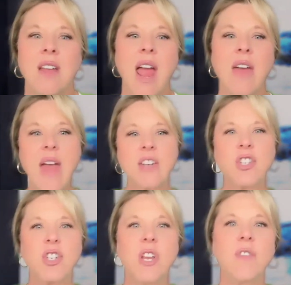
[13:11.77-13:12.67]
and that
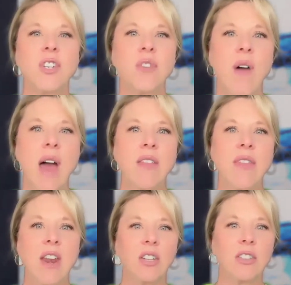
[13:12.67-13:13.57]
shifts you out of
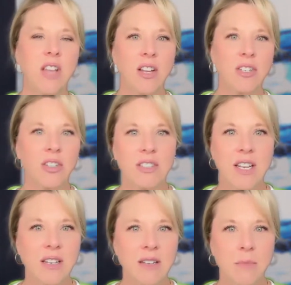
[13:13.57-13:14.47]
that adulting,